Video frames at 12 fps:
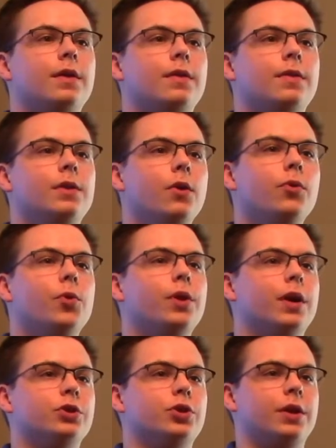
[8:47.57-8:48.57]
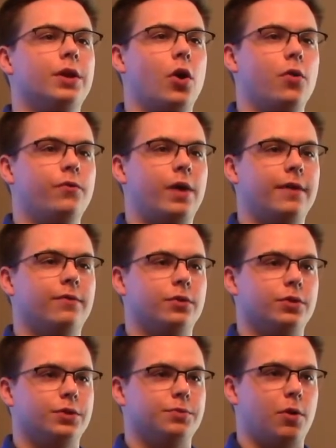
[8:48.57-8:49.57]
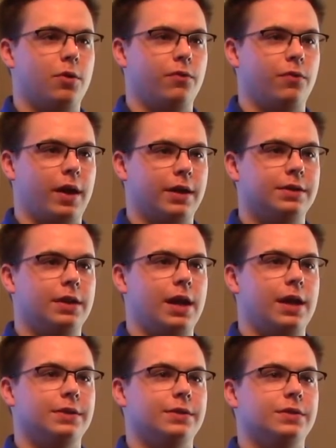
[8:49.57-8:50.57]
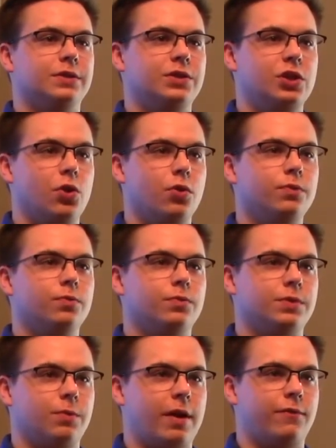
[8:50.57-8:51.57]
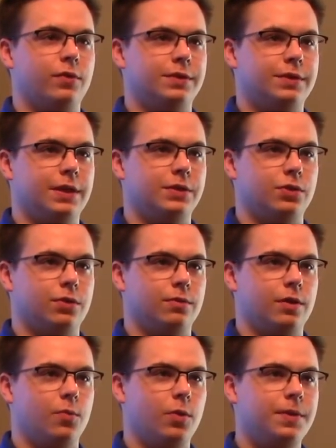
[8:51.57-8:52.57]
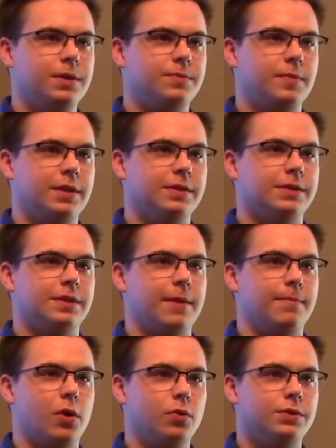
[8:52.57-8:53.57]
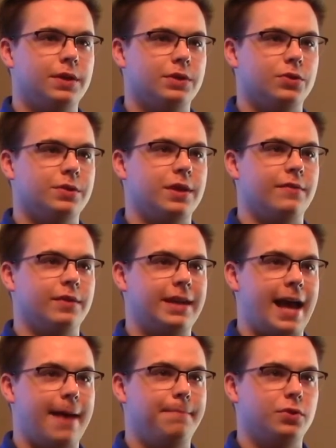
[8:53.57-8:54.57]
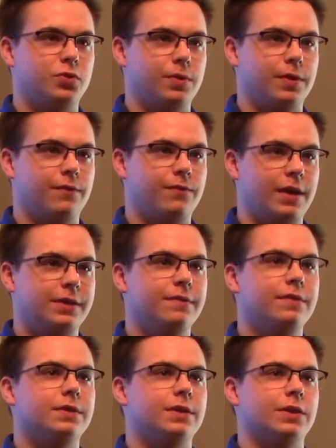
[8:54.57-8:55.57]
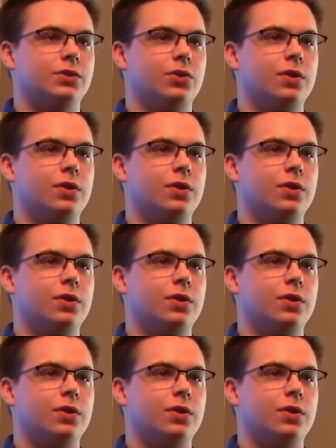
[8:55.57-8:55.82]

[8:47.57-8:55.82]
The O300 and O500 Smart Reflect is a zero reference sensor. And what this means is that most sensors have a gap between the face of the sensor